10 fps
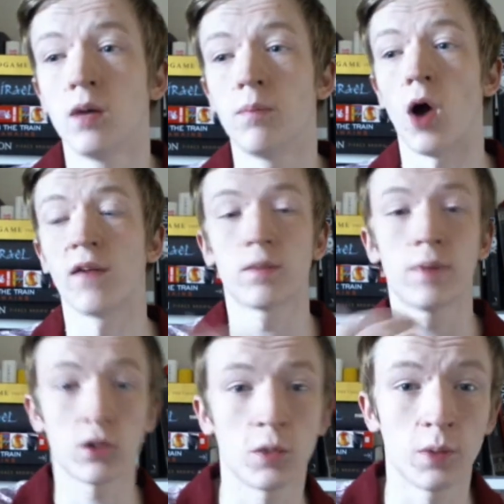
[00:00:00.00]
but over the
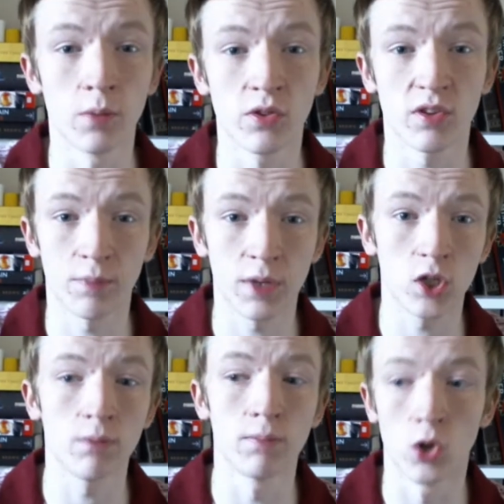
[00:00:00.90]
past couple of months, I've been
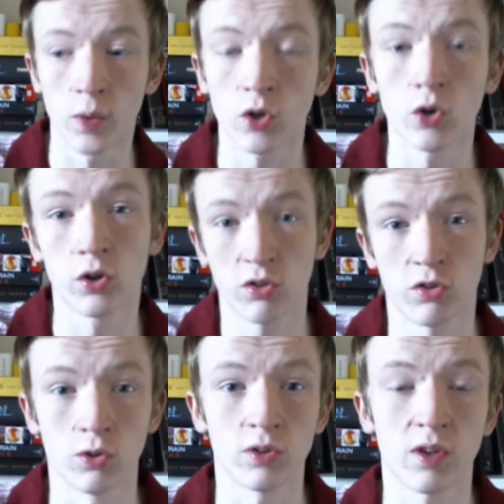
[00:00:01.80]
doing more with other
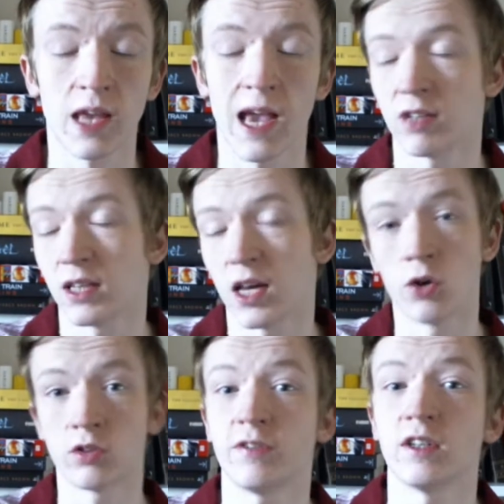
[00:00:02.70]
stores in the area like
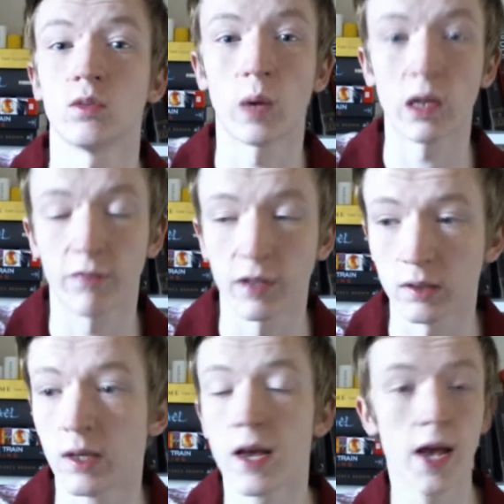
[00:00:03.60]
Huddersfield and Wakefield.